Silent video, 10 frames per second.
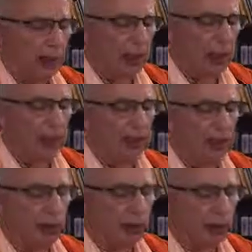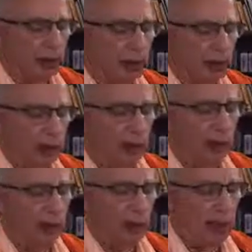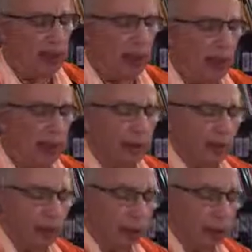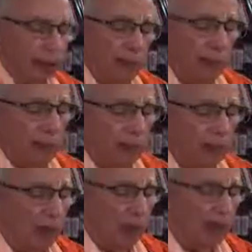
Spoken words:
This village is situated and on the border of Bengal